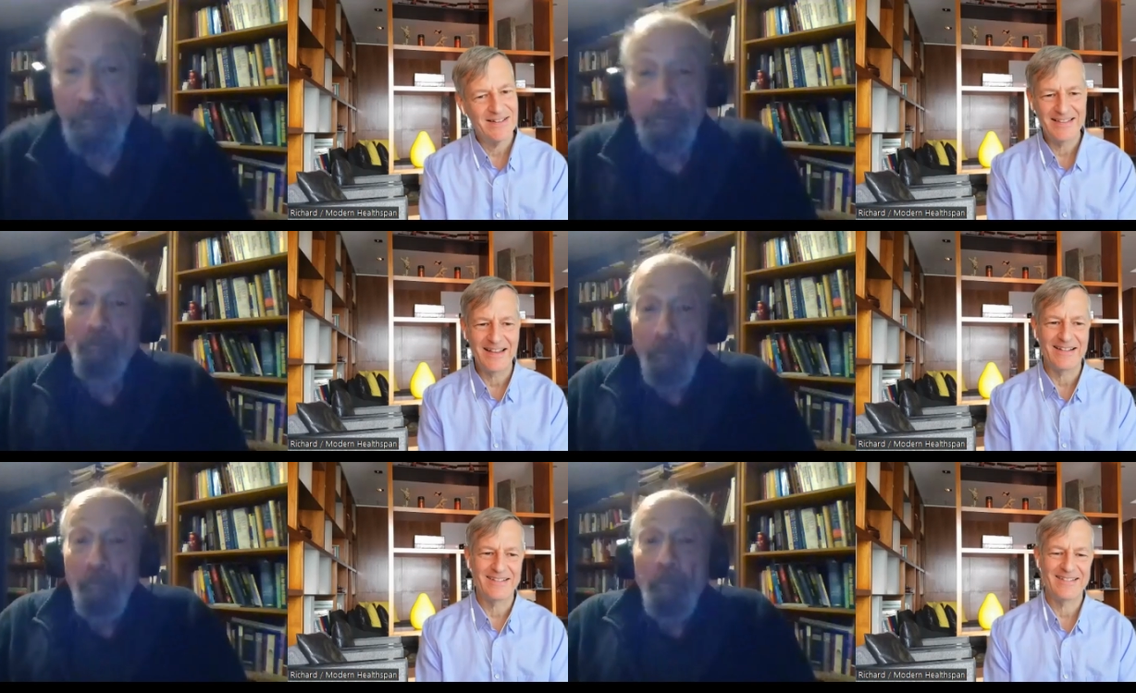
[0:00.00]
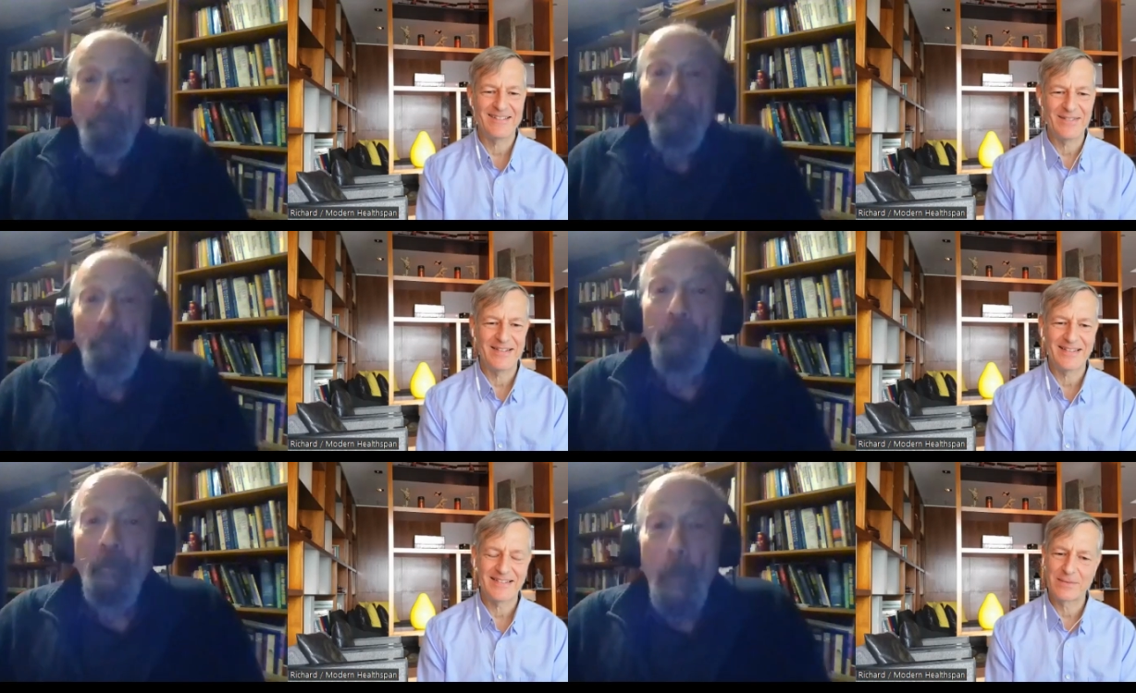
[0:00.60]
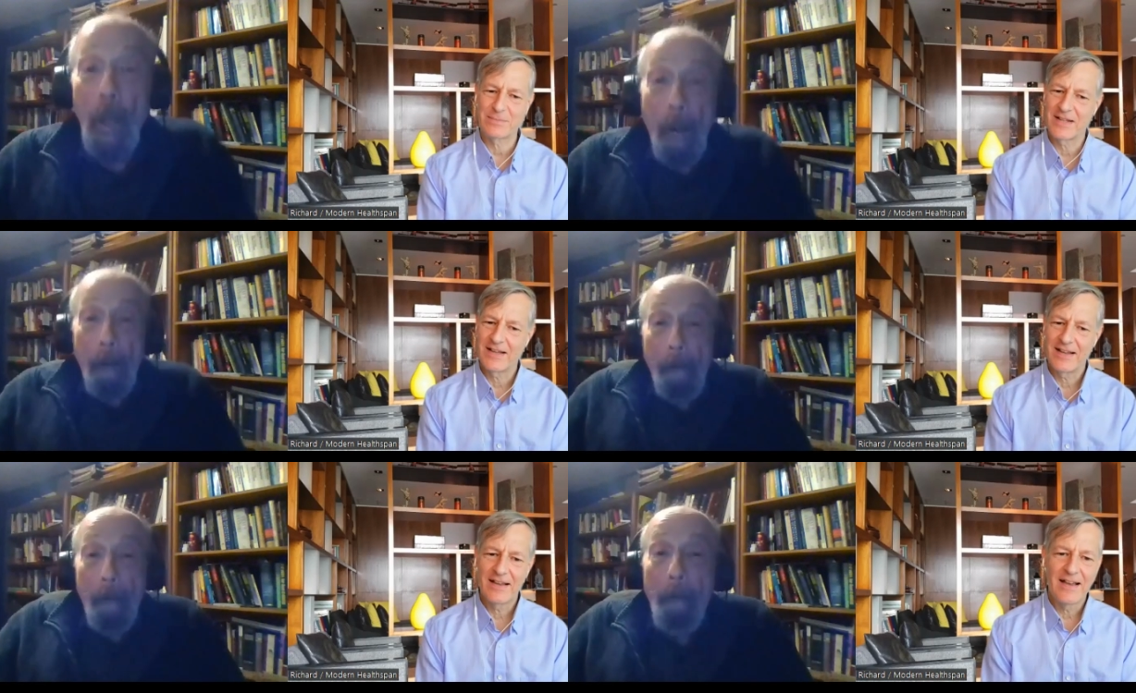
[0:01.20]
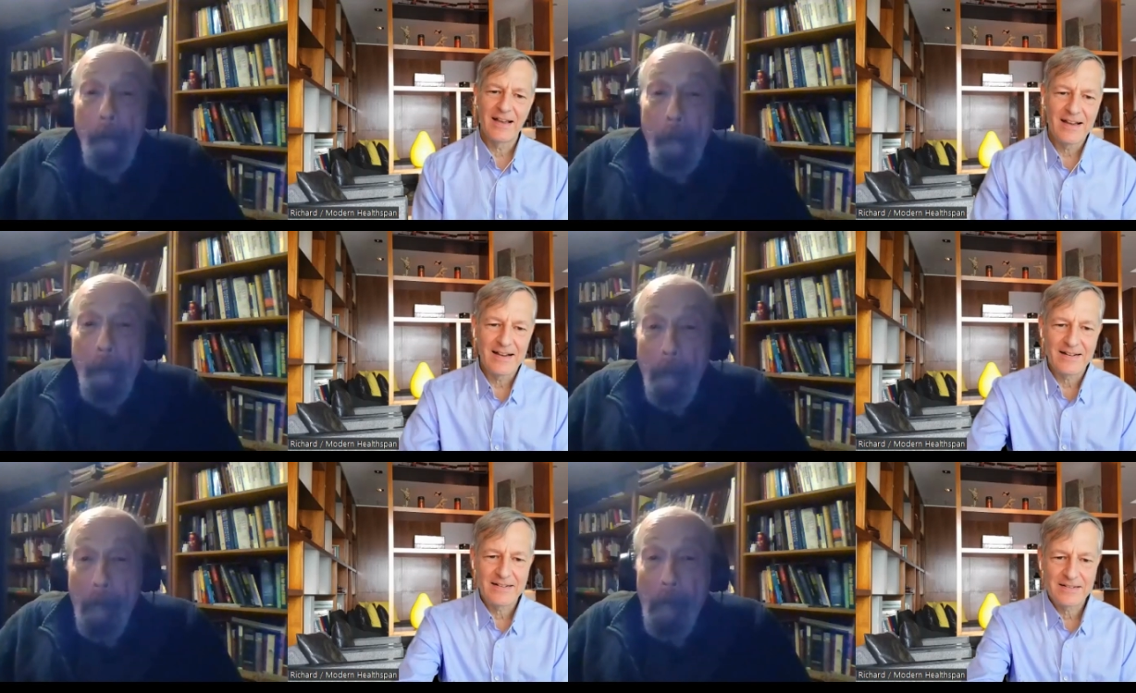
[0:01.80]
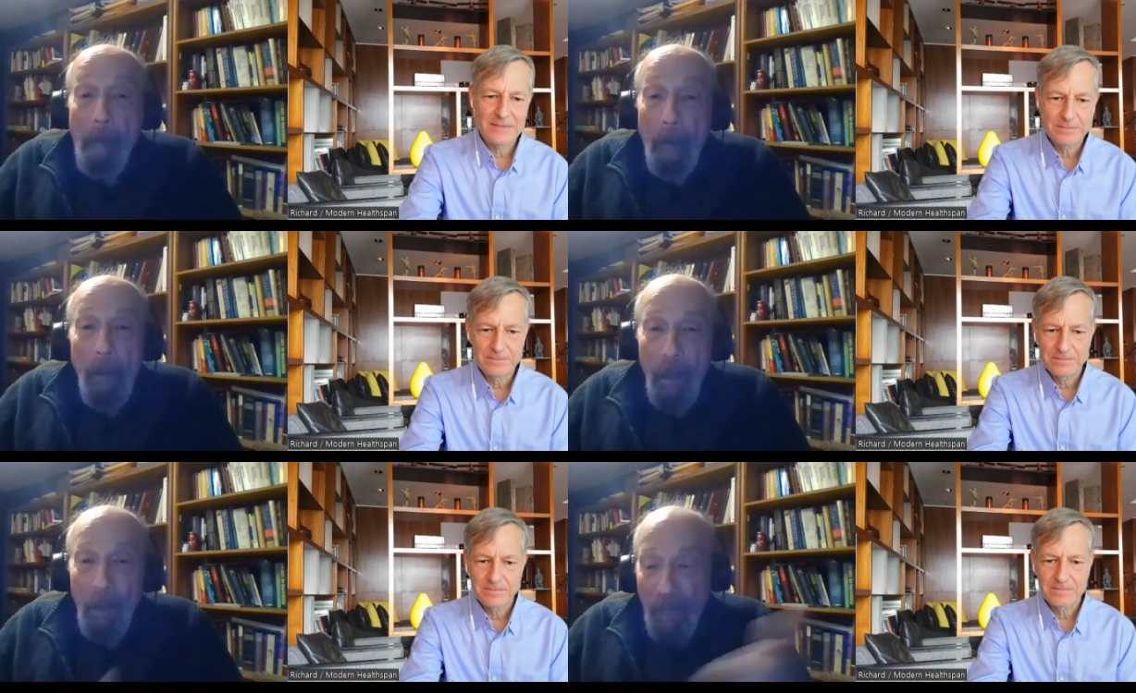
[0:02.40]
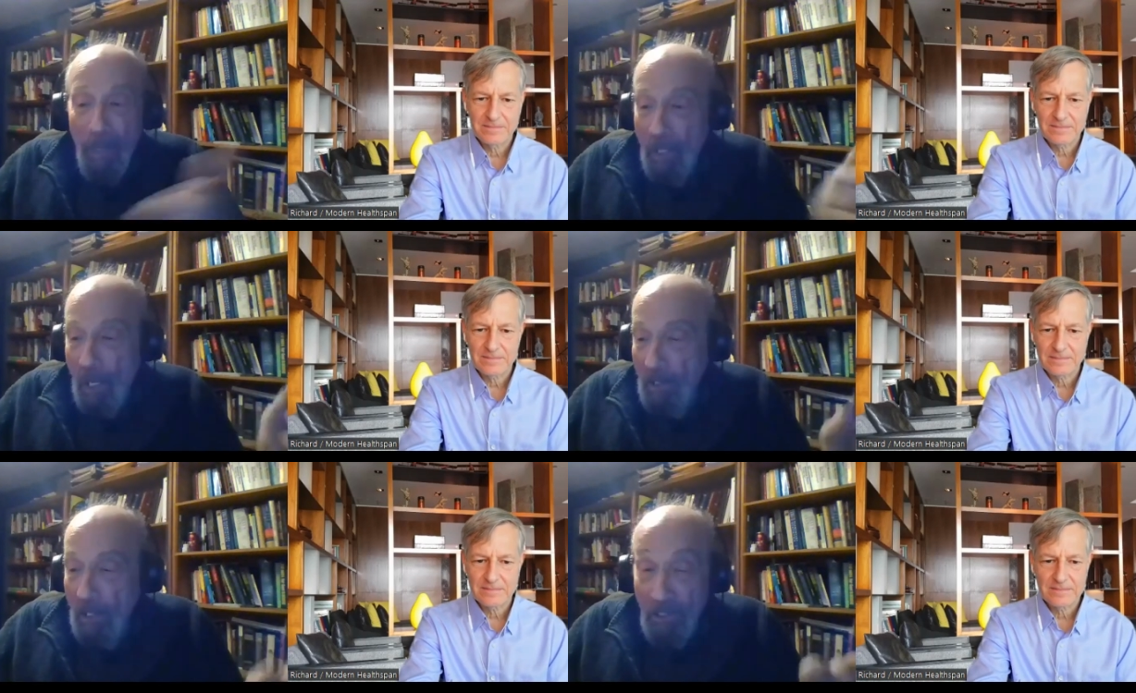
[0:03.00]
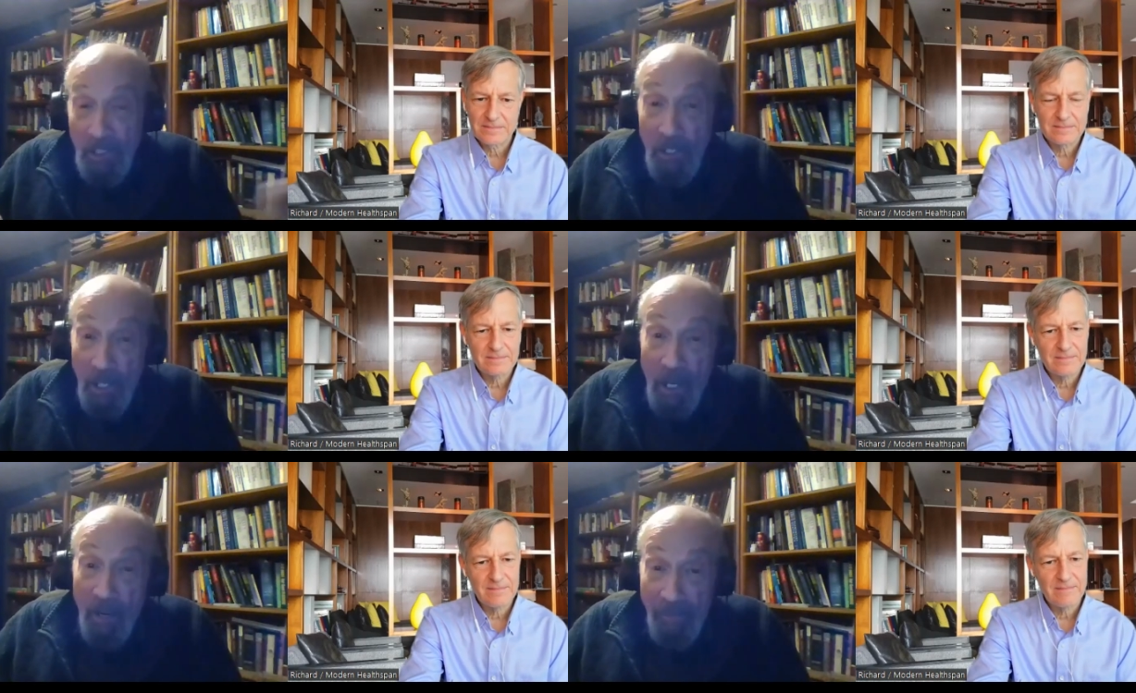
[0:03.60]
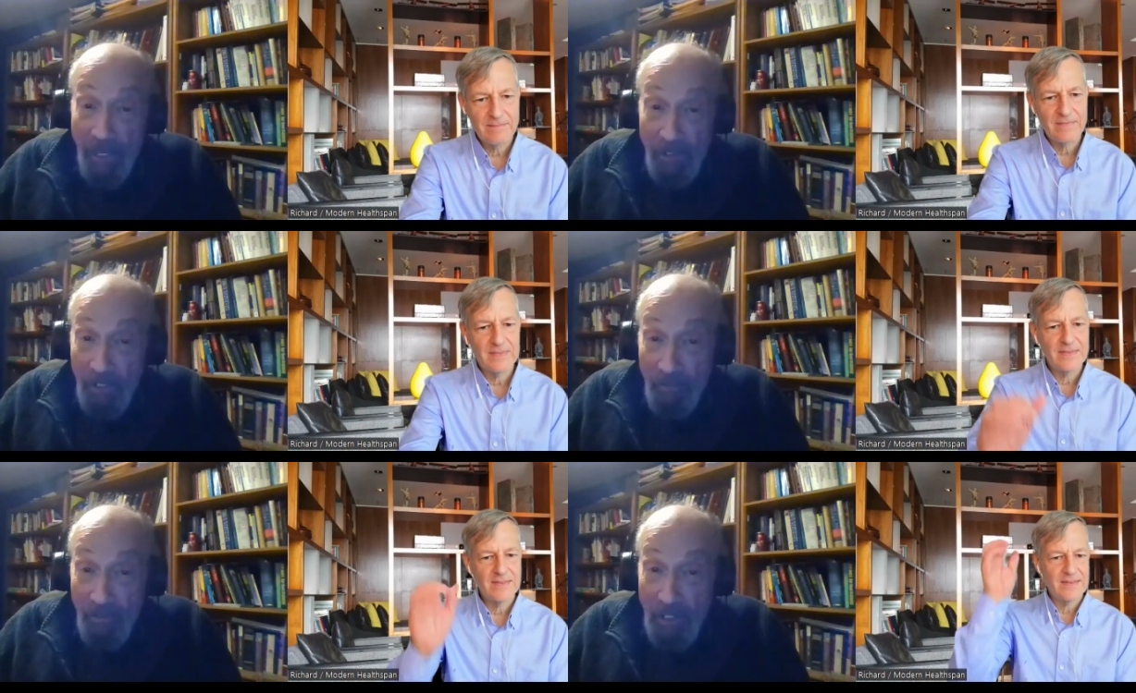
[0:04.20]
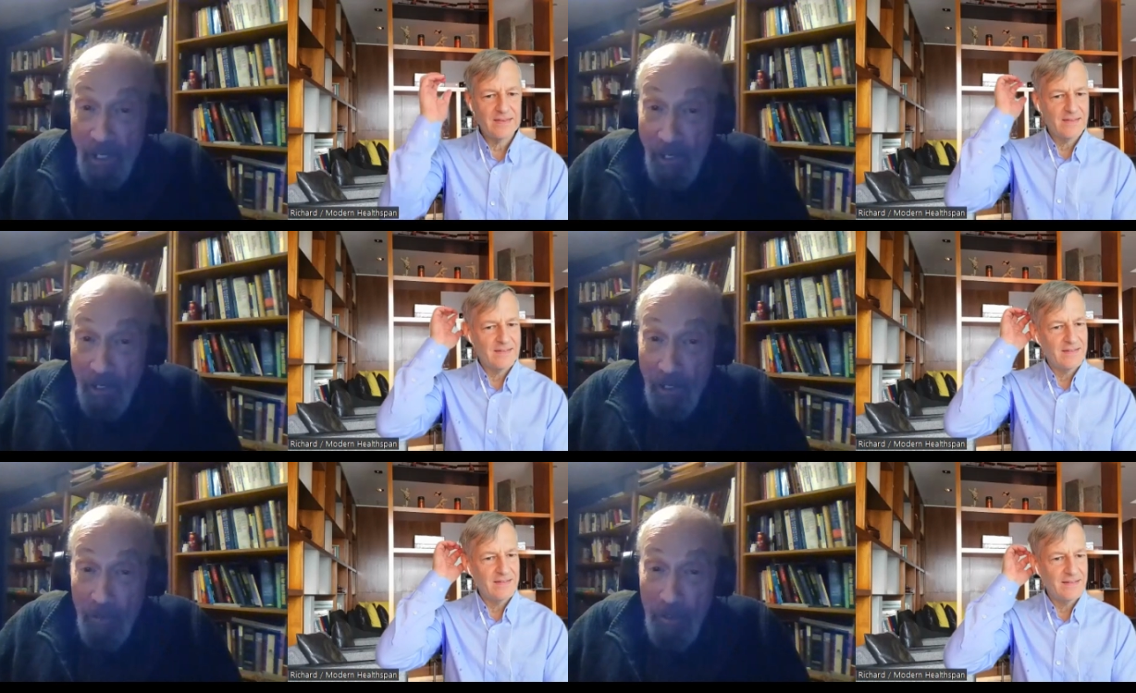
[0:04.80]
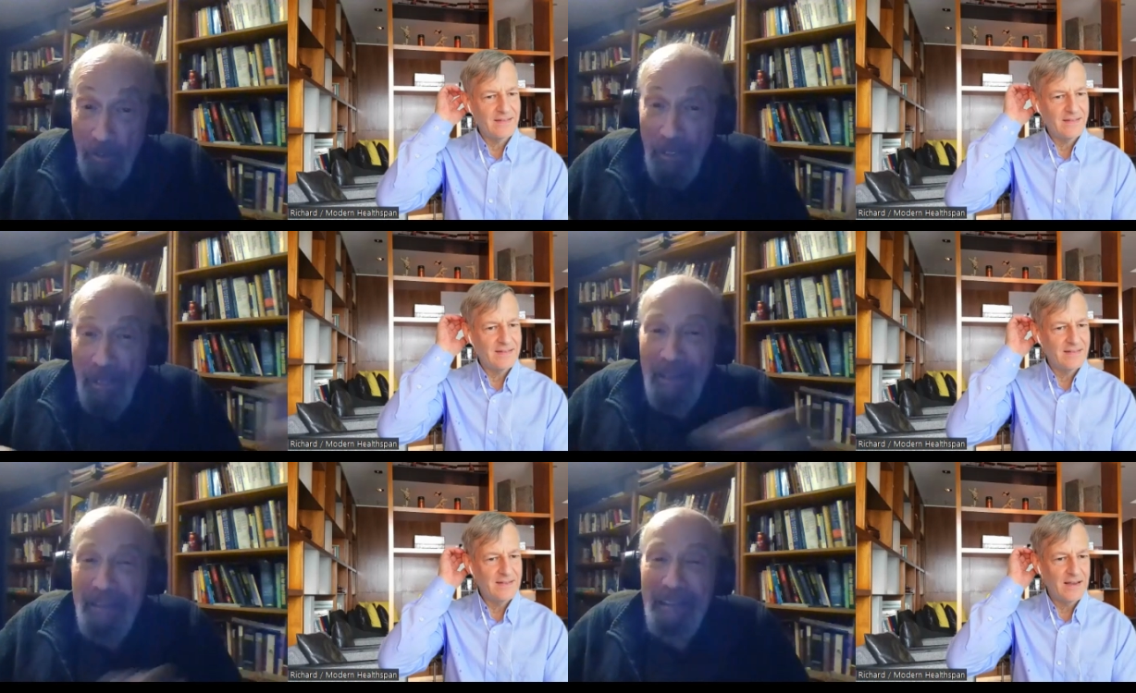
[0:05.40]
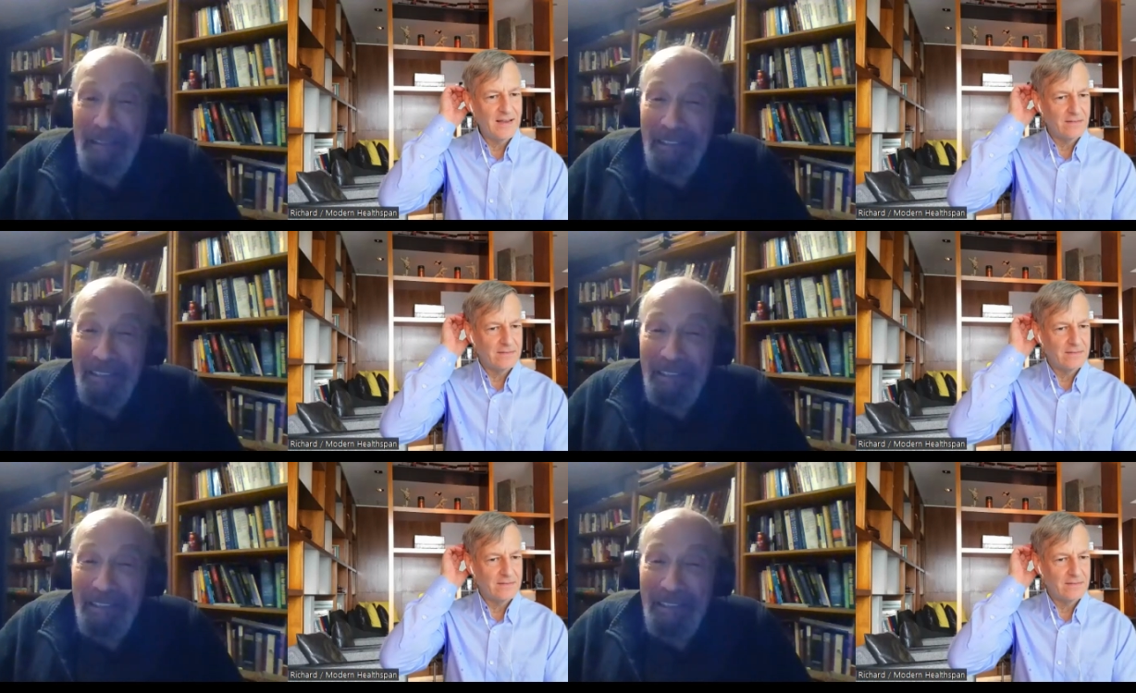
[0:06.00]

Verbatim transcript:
Speaker 1: yeah, I mean that seems. Um, I see the evidence every day. Yeah.